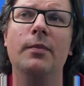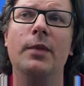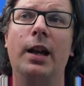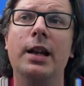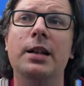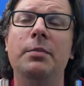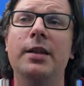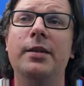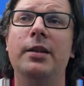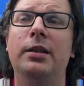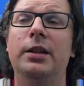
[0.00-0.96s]
and
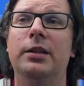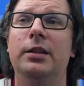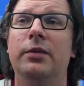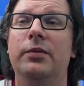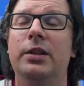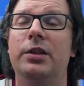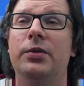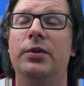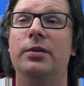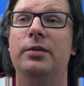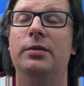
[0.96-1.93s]
basically
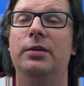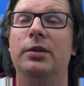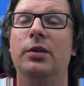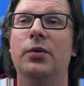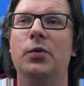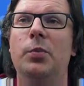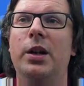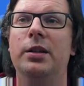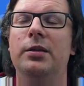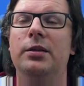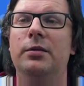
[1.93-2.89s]
definition goes
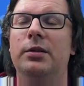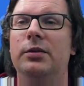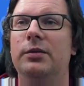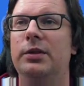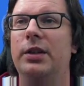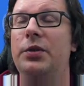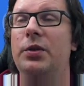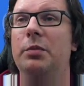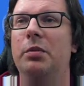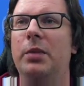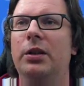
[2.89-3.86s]
by the
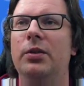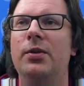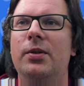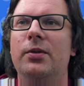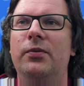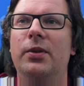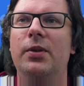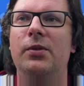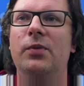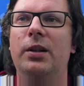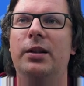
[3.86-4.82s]
HTTP methods. So
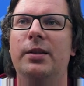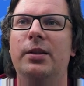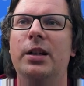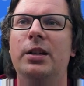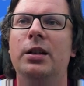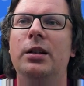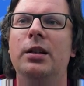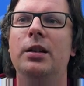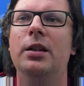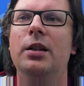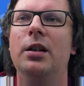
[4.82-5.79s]
first one is get.
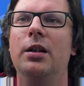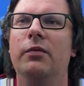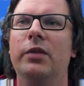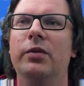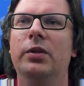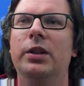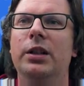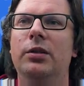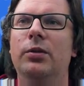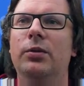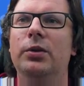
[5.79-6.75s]
We will get
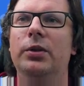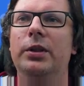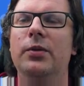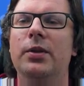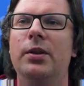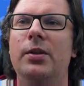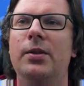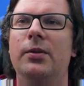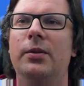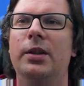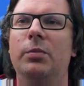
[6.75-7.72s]
all the users,
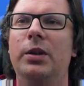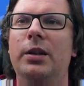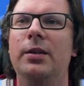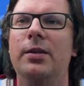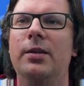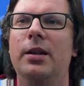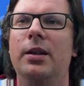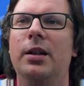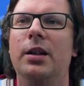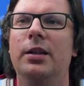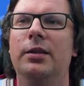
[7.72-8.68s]
so it means
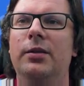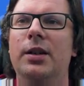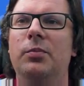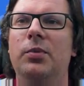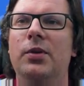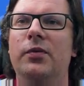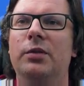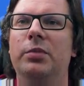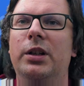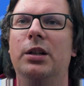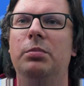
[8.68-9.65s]
the response will
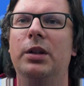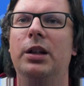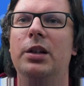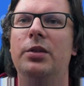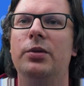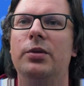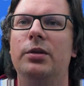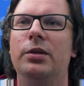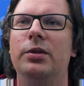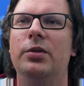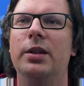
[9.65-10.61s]
be application
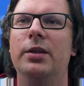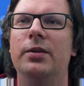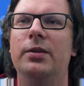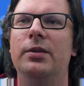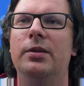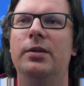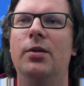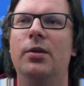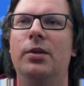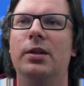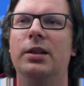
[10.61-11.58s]
JSON
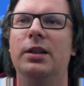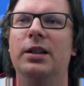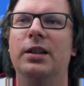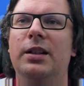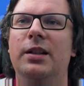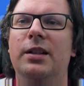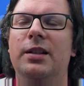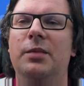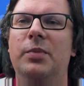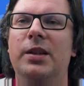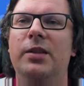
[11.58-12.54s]
or
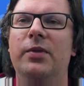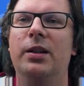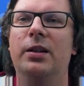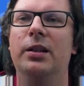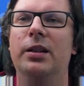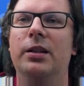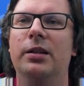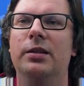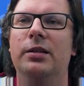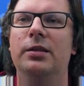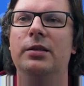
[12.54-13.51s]
specifically
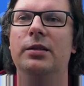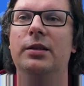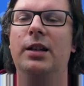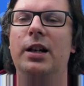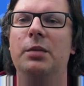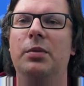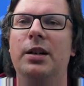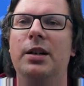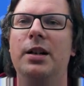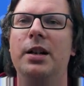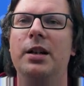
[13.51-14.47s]
type array,